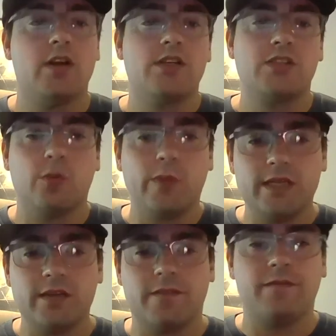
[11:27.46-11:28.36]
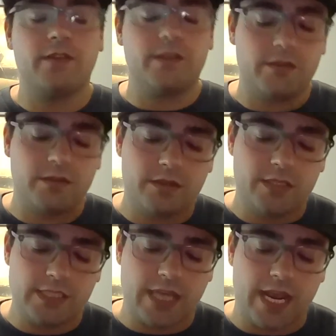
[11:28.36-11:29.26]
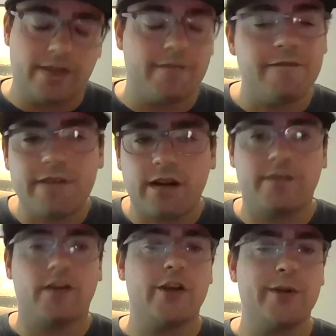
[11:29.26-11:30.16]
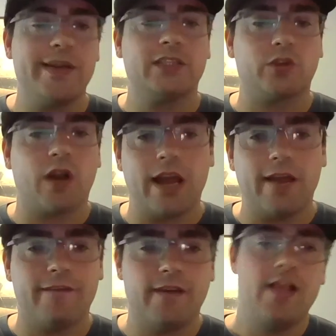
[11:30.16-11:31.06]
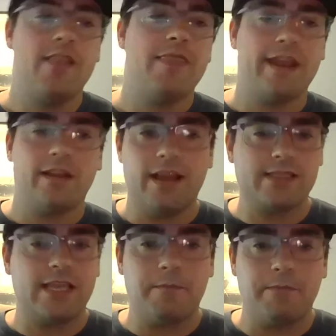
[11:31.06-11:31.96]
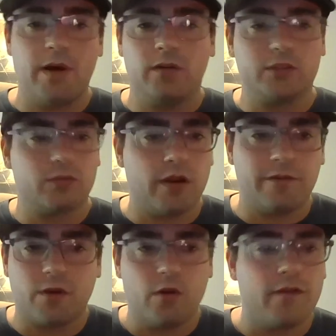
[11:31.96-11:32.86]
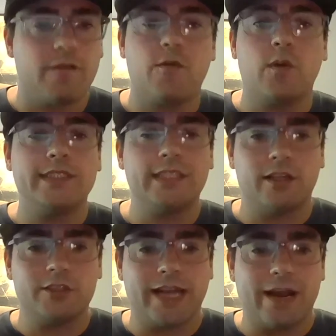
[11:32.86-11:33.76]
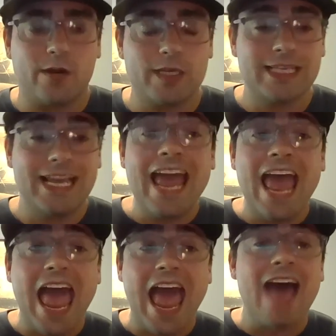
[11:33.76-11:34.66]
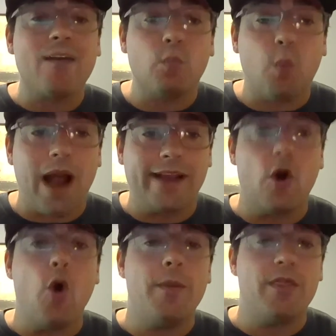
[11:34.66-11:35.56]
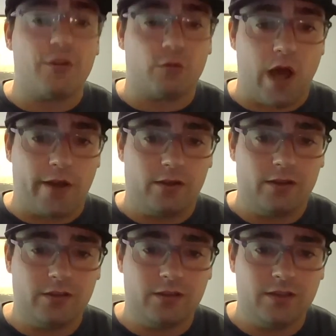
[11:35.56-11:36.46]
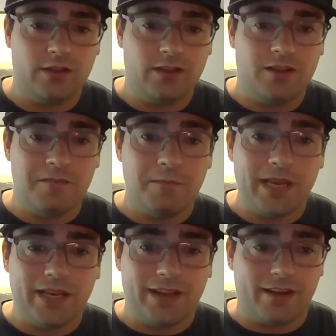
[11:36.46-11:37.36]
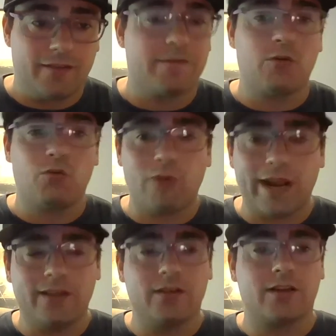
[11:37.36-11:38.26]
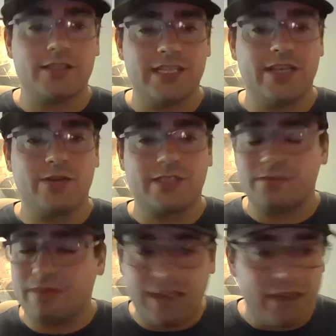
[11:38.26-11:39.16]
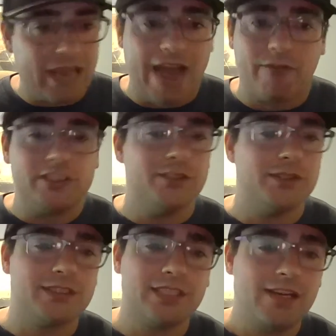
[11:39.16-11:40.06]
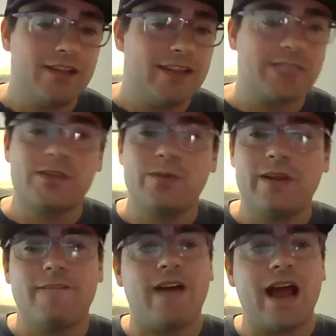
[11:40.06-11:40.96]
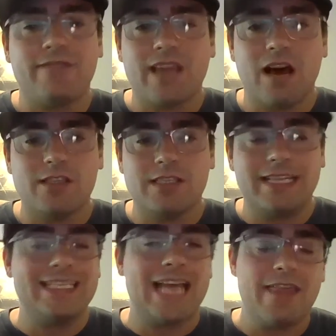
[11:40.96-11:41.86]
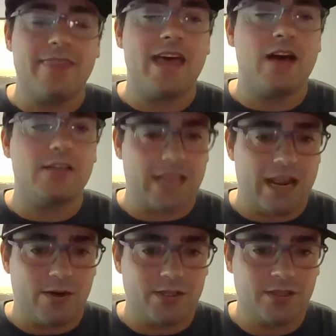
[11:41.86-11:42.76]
So we designed a very, very unique drive that allows that belt to run for over 1,400 hours at wide open throttle. Meaning, for regular continuous average use, that's between 5,000 and 10,000 hours